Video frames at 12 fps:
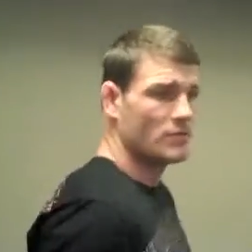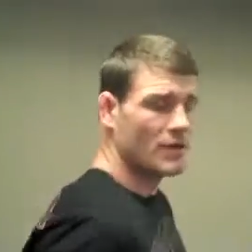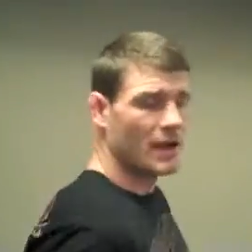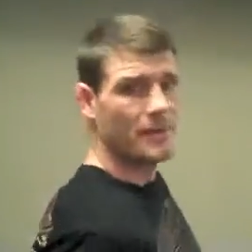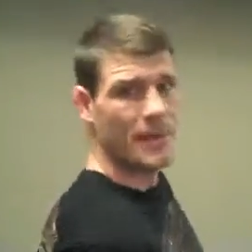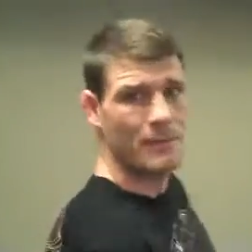
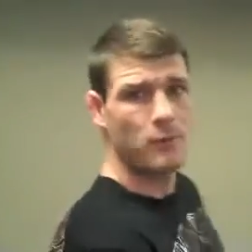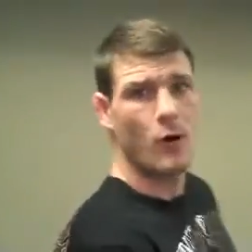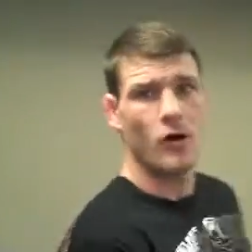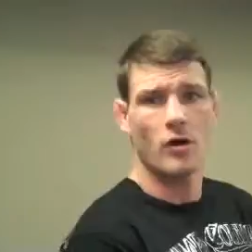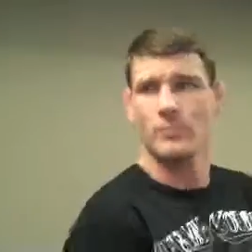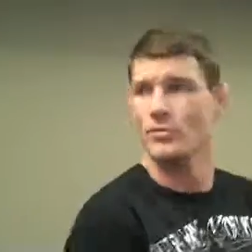Got out of bed,
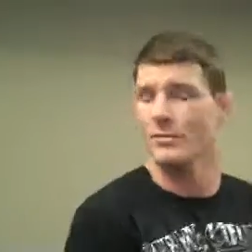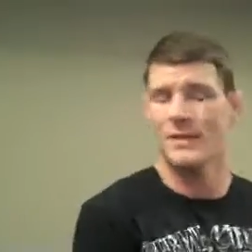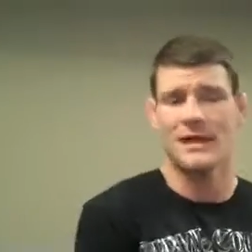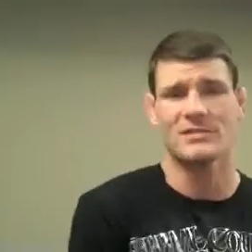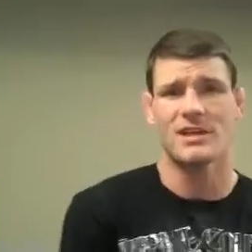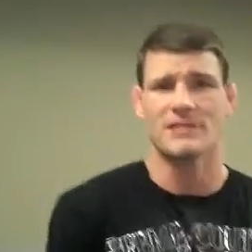walk up, come
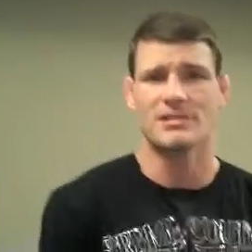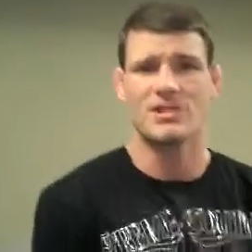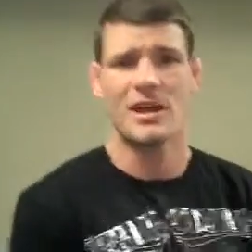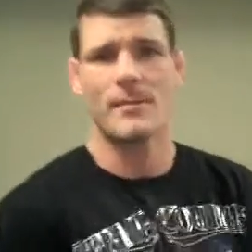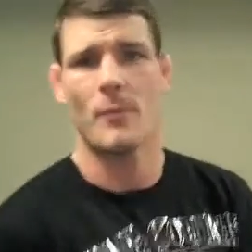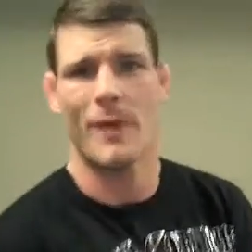downstairs to
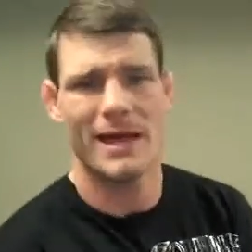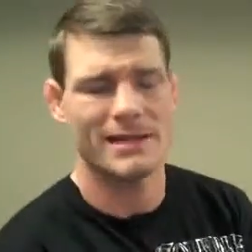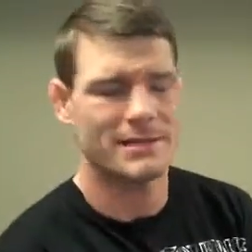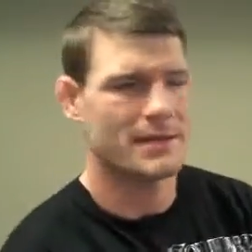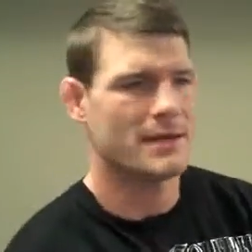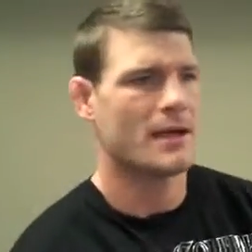check my
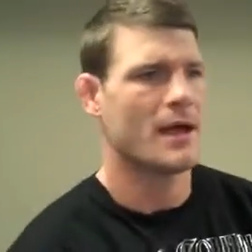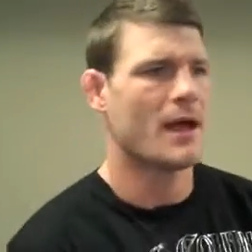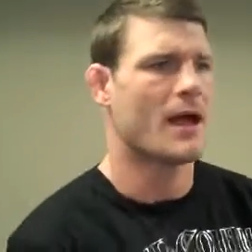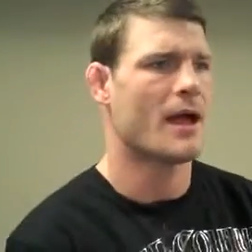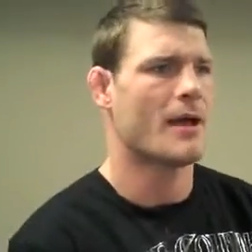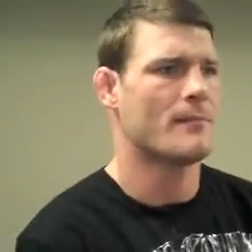weight.
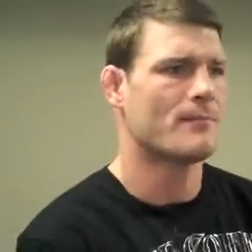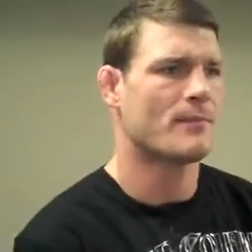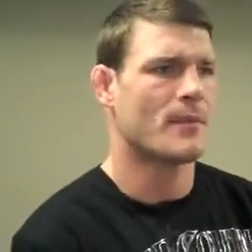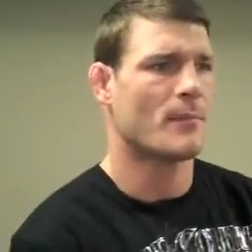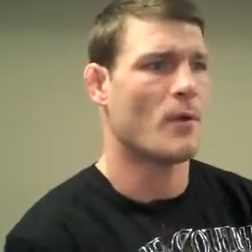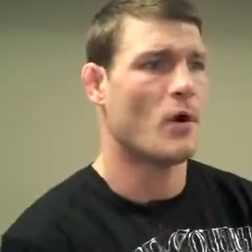
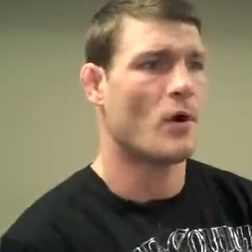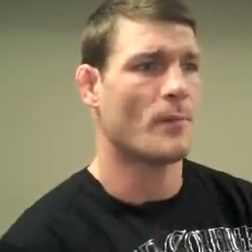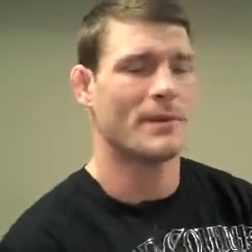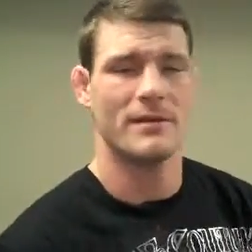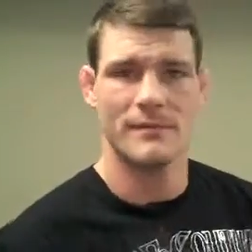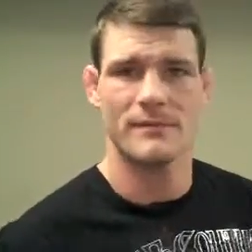I'm
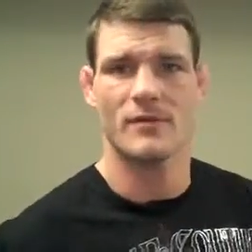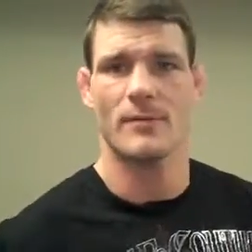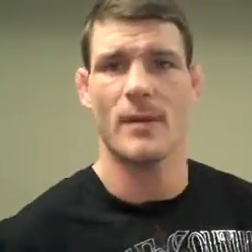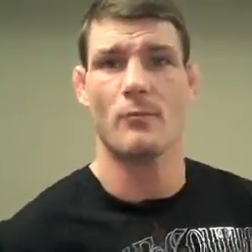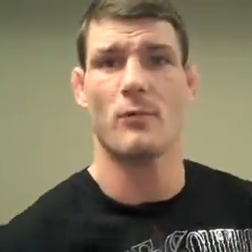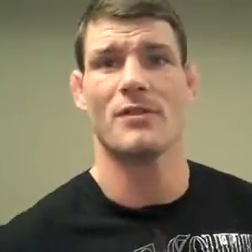hoping for
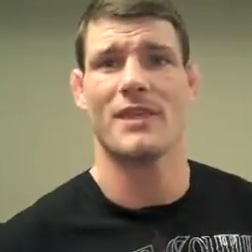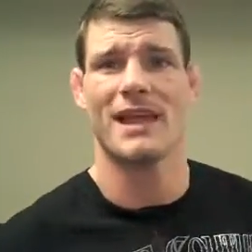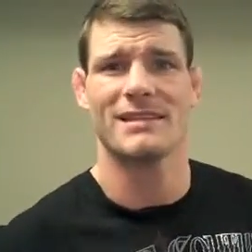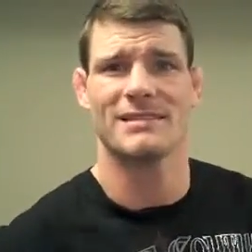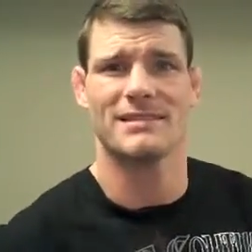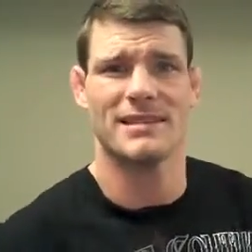about
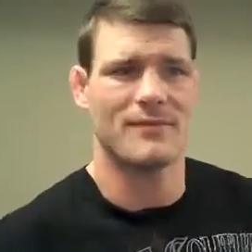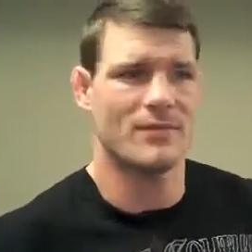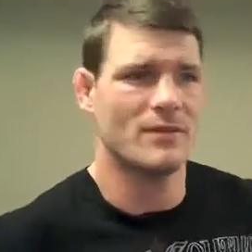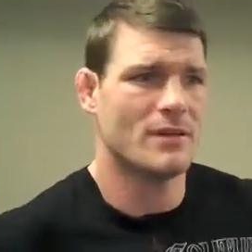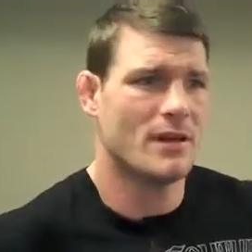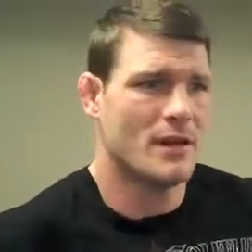
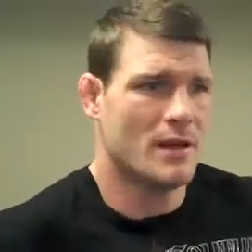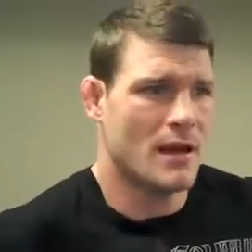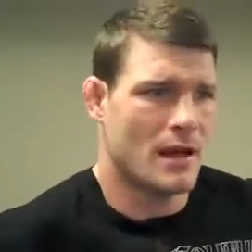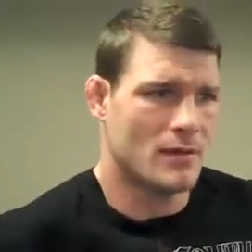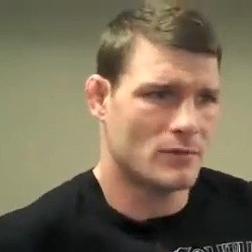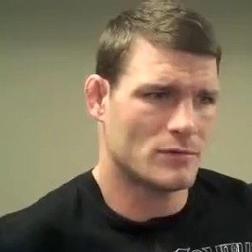197.
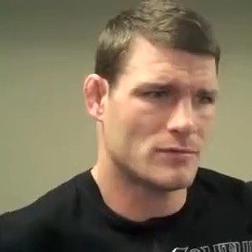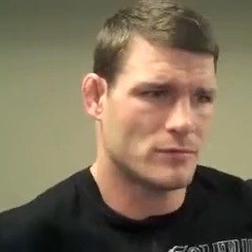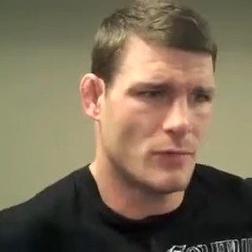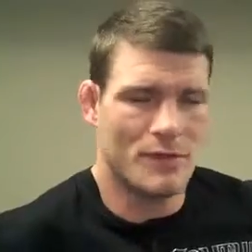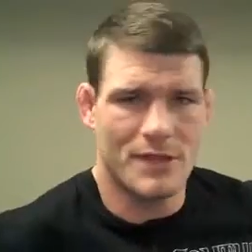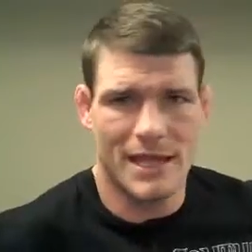I was
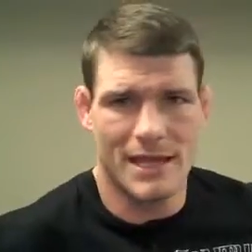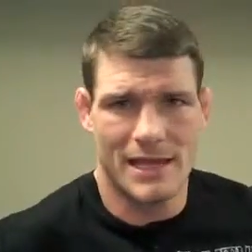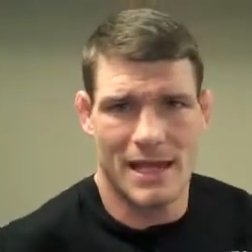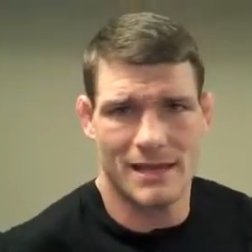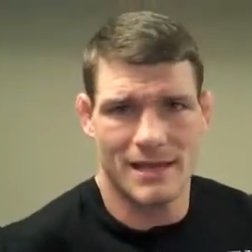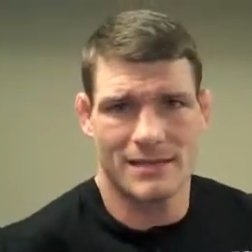
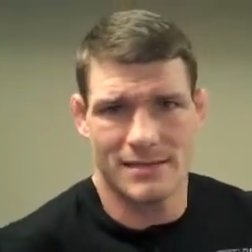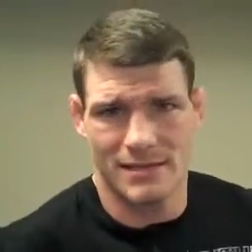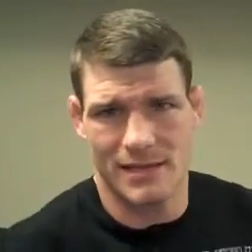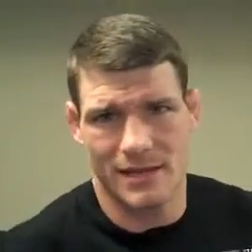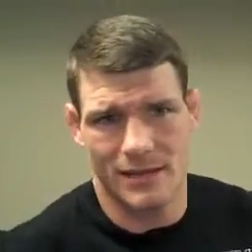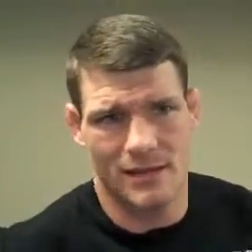198
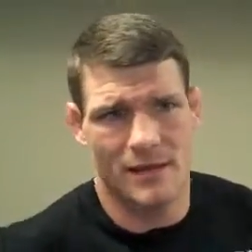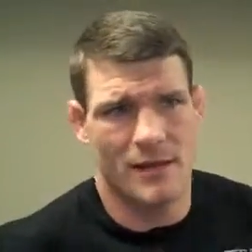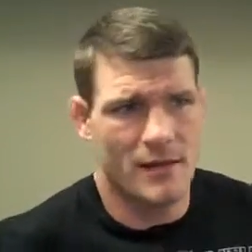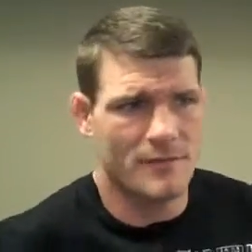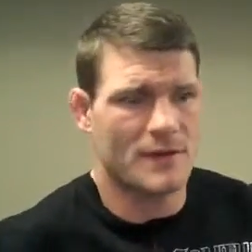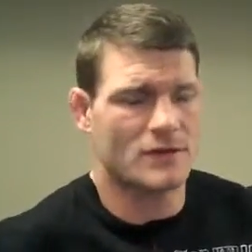yesterday.
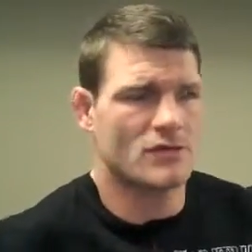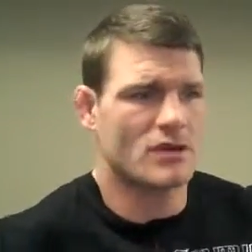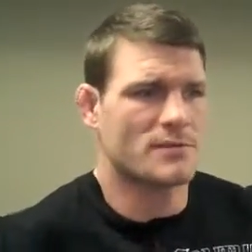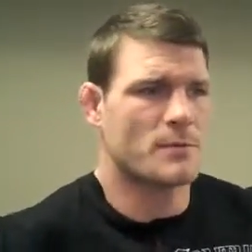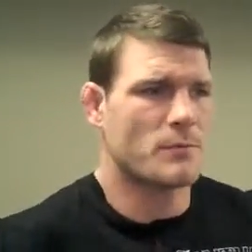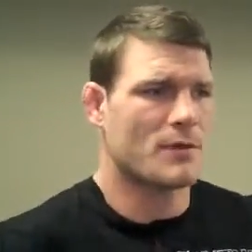Fingers
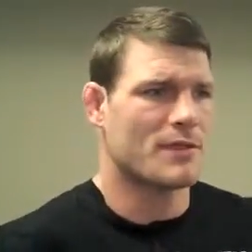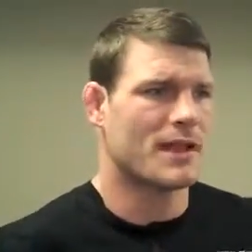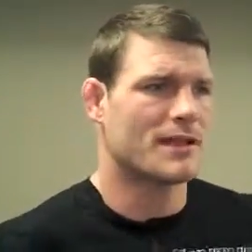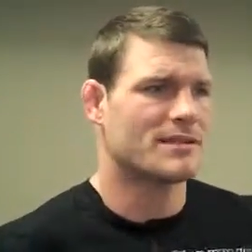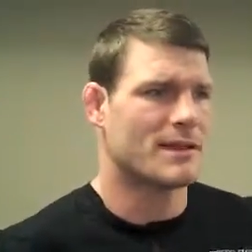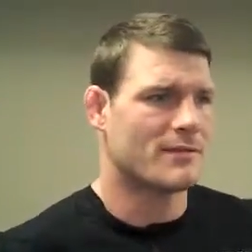crossed it'll be
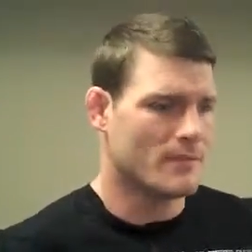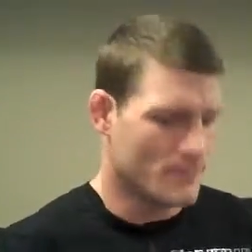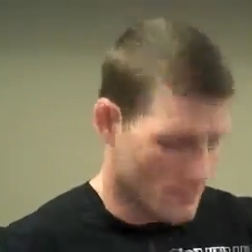197.